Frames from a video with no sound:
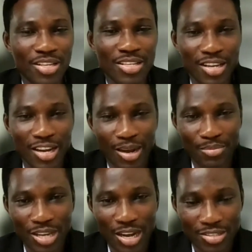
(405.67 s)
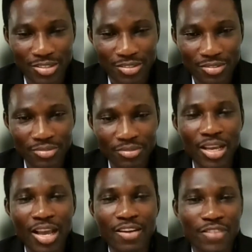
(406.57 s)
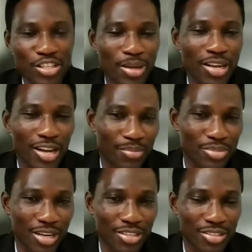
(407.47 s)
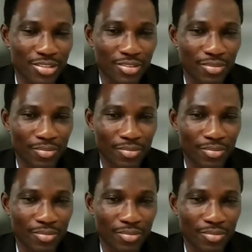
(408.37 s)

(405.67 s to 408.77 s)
business income tax, and investment income tax.